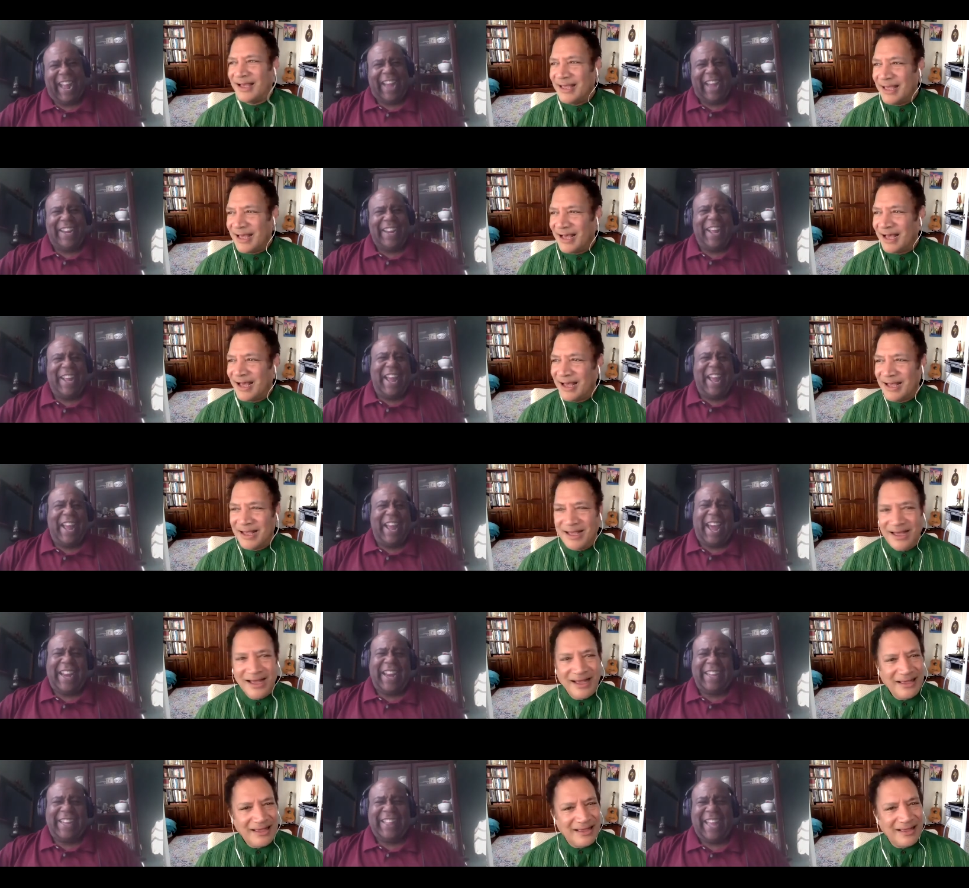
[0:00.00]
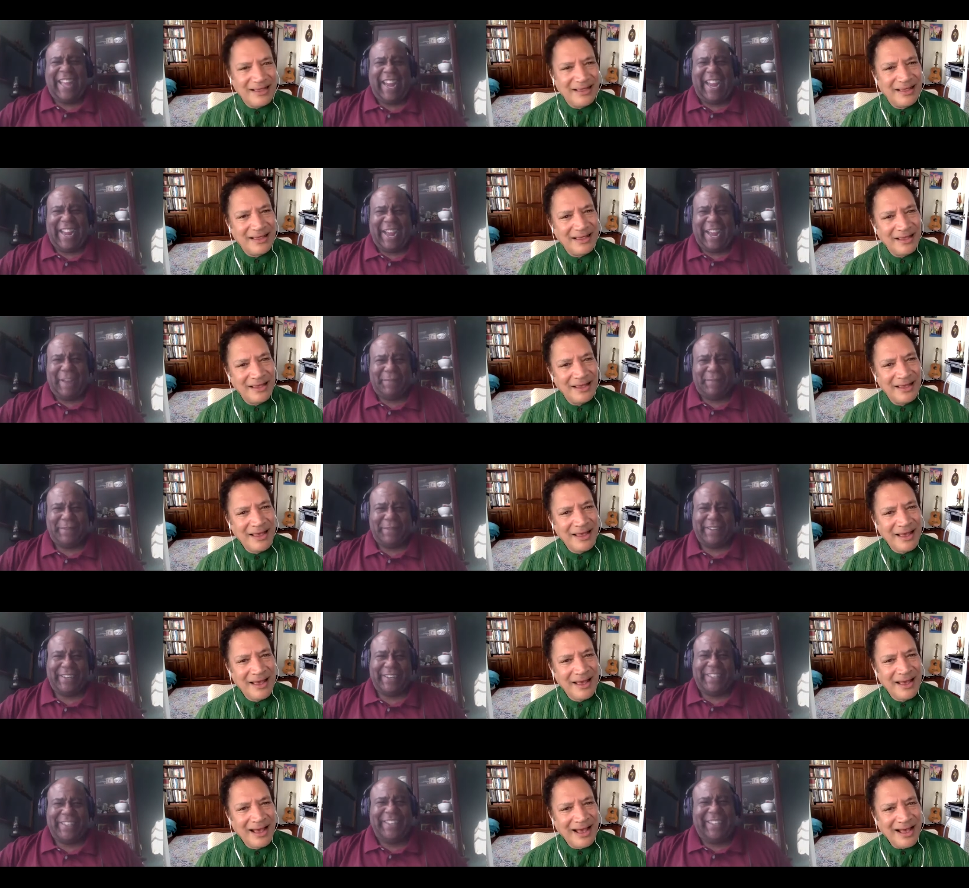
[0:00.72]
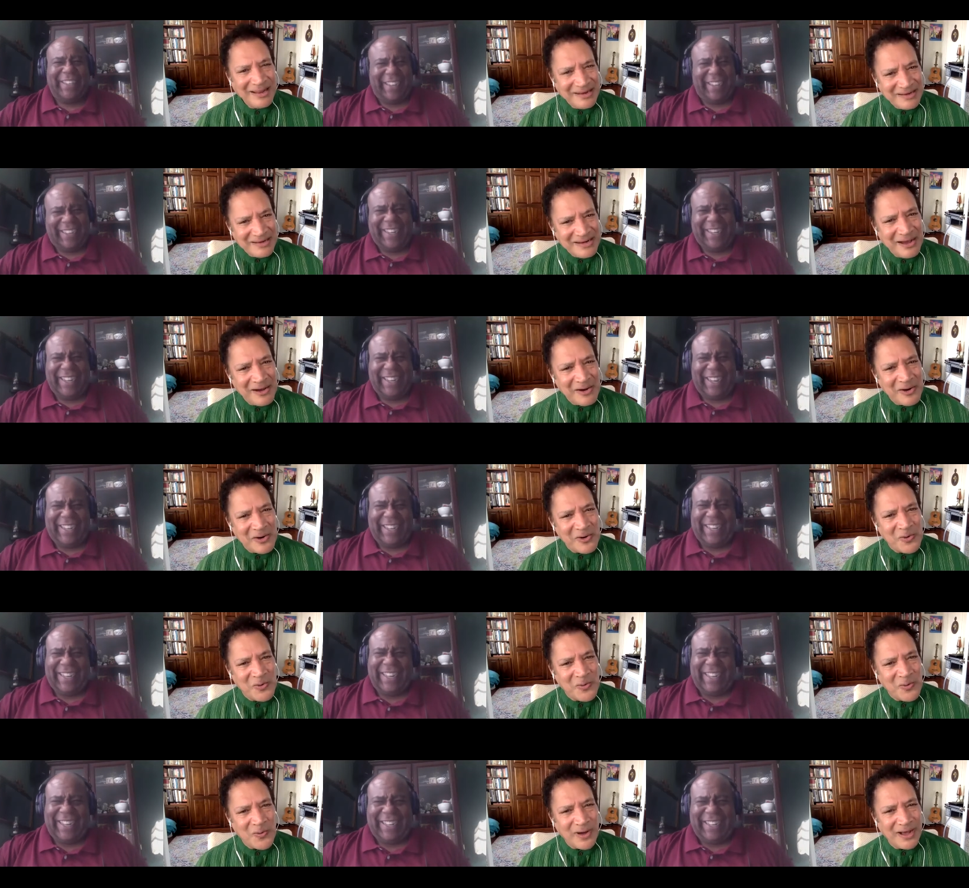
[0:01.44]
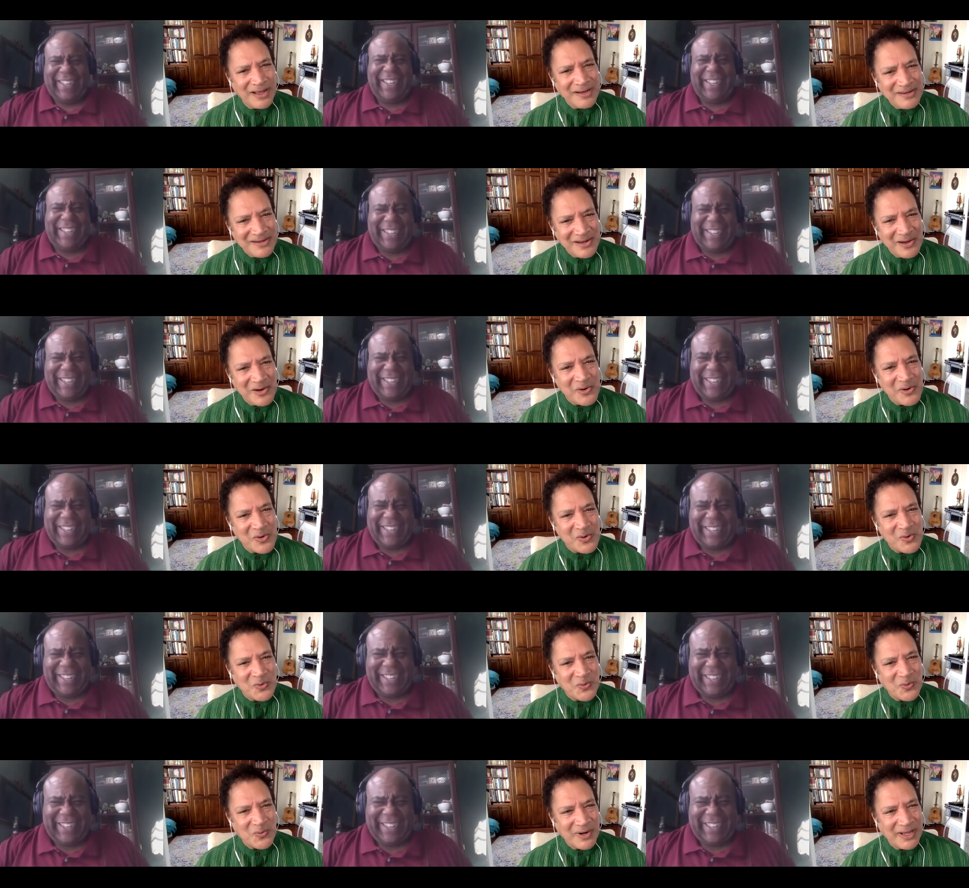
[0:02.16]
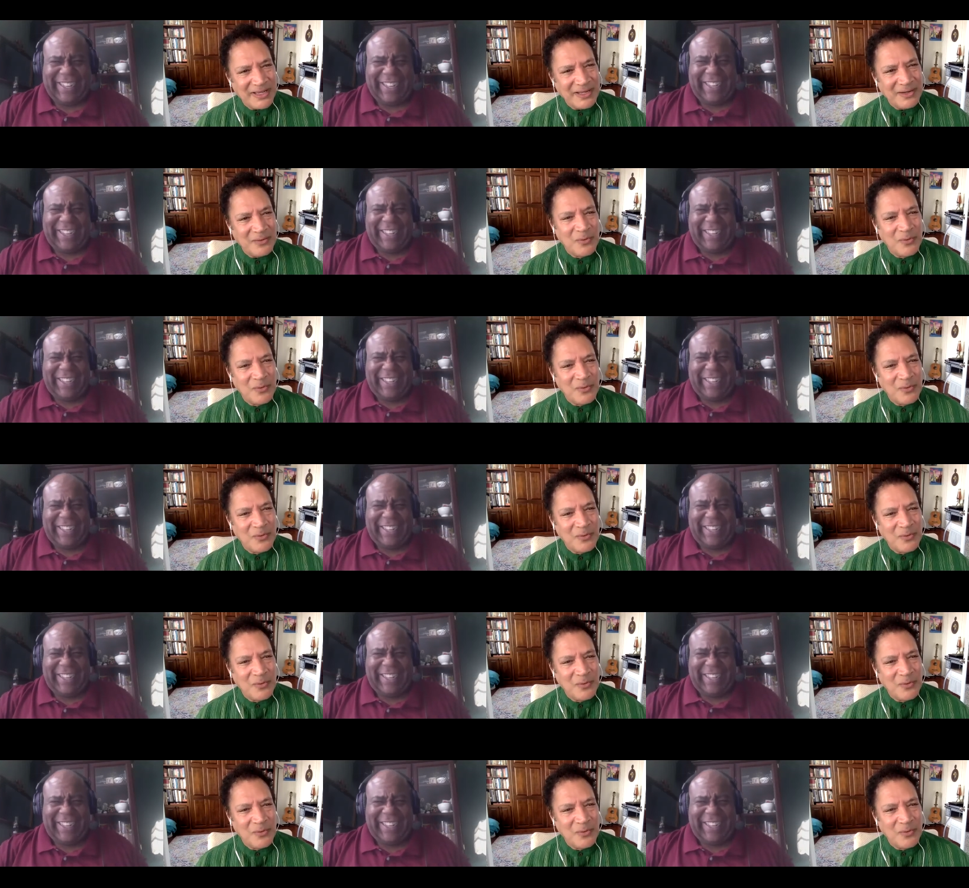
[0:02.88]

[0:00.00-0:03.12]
Speaker 1: how, how, did that I, happen? I know, I know, right?